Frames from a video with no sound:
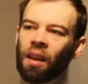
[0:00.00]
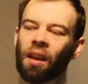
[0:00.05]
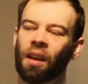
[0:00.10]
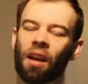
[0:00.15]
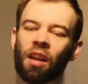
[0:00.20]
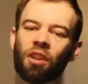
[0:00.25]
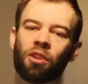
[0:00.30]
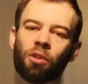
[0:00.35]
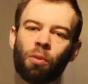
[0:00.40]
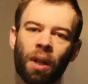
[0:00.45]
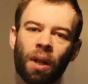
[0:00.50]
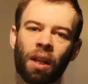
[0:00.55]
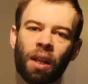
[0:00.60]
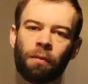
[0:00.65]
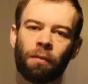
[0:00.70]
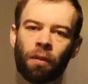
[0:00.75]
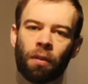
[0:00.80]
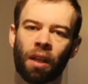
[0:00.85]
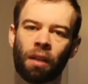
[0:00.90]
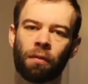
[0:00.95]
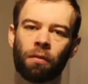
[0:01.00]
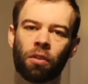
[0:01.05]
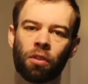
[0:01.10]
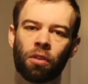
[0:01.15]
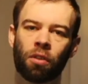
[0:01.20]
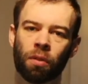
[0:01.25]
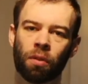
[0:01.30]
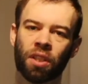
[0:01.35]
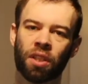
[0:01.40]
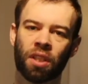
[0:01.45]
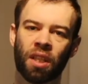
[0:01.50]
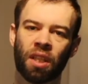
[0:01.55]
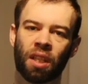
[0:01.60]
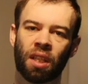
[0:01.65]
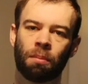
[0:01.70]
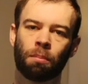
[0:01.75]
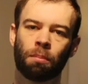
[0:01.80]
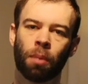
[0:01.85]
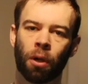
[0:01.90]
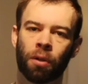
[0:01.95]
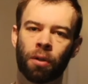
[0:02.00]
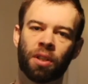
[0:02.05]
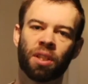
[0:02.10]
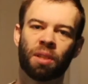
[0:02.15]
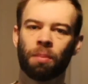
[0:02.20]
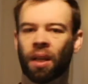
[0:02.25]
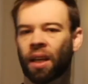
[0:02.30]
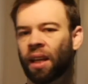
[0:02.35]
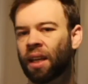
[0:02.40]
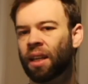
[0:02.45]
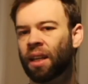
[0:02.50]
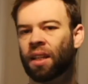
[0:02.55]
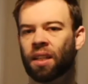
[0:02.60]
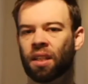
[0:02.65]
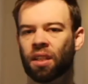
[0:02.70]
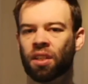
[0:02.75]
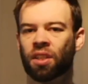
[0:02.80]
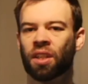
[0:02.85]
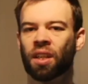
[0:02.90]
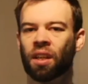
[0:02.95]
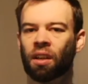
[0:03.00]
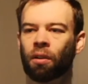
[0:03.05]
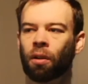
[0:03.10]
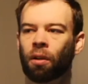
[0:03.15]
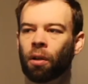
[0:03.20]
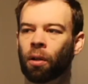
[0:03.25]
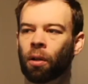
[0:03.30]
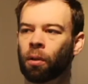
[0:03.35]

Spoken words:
a 25 USD bonus paid in CRO